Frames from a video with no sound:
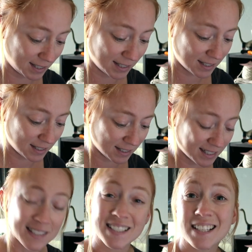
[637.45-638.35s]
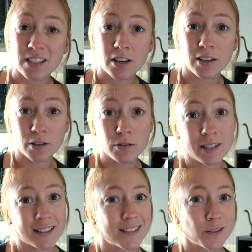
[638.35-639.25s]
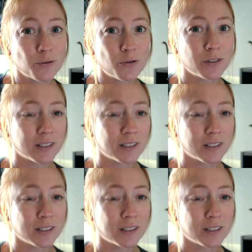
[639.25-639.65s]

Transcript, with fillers: This, since I started using this tool,